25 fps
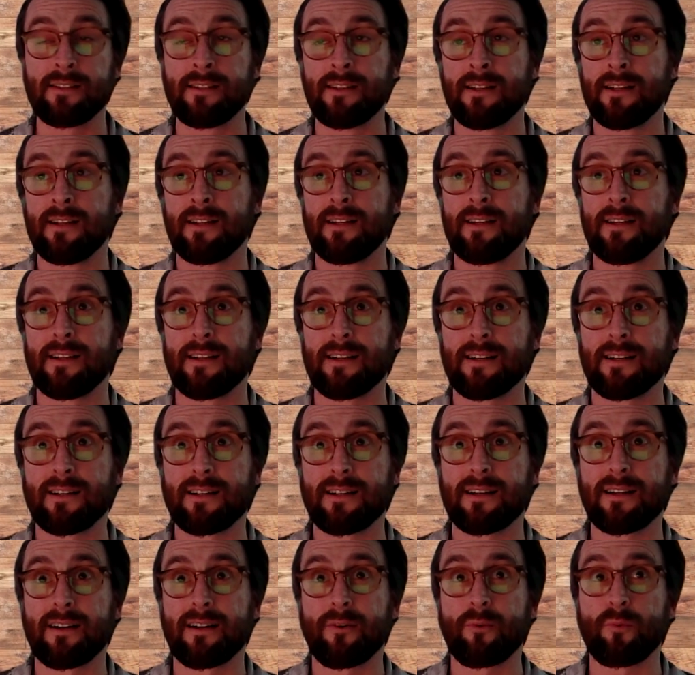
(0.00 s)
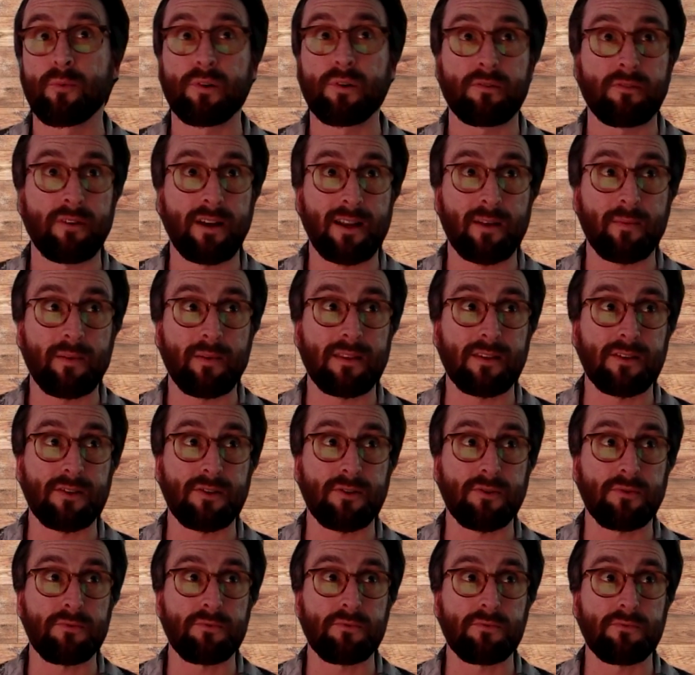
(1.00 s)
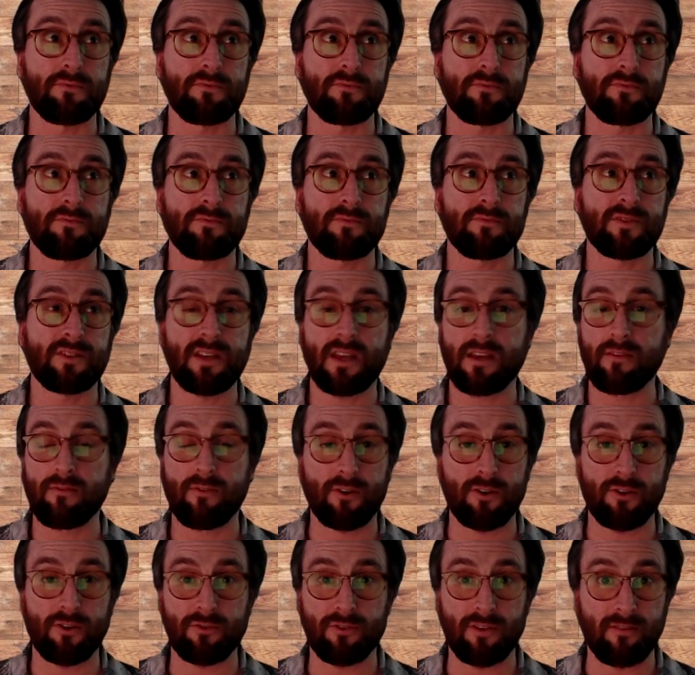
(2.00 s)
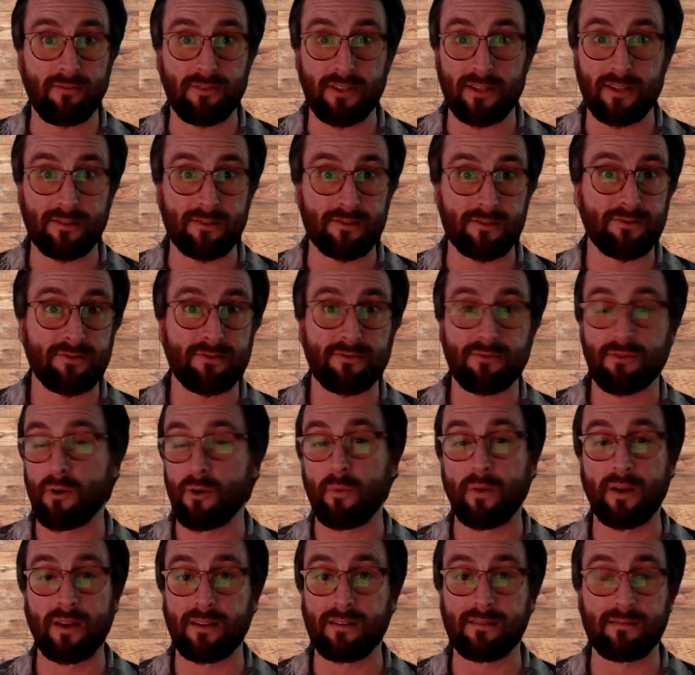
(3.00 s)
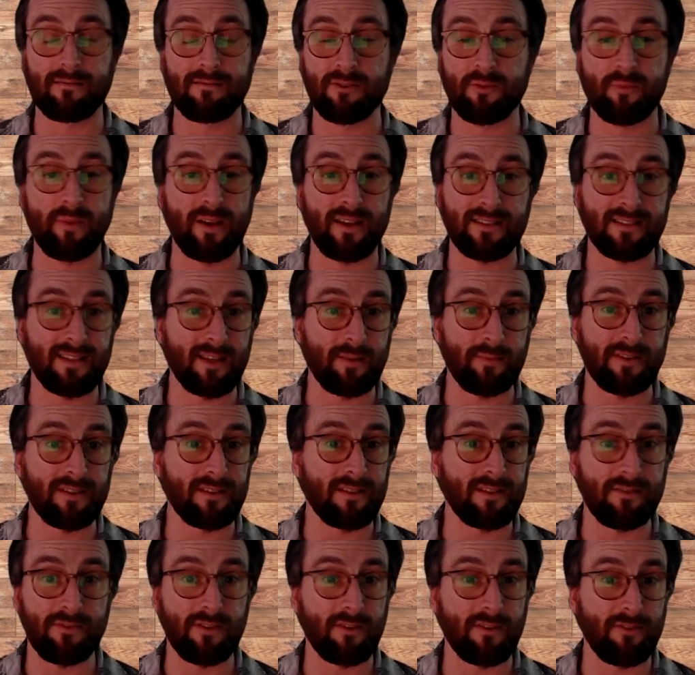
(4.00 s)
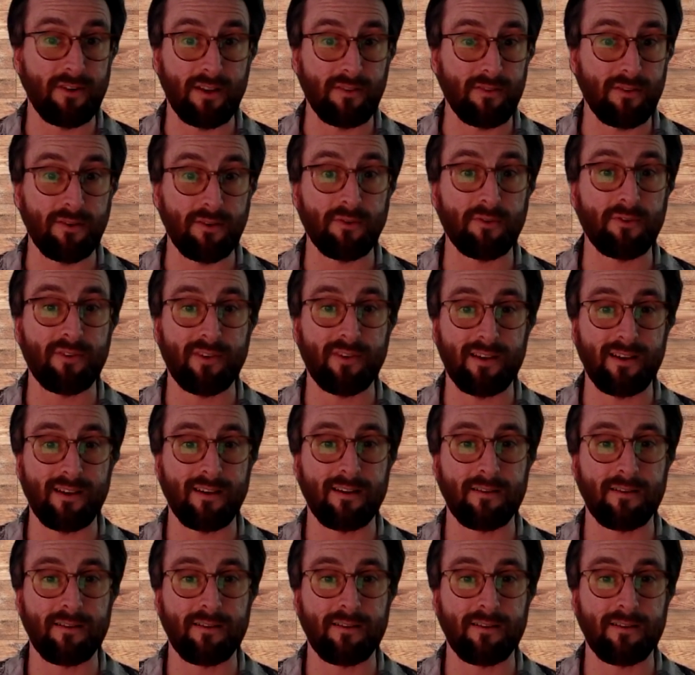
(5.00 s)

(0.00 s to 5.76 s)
And would recommend that you save all your love letters, throw away your bank statements if you ever get those.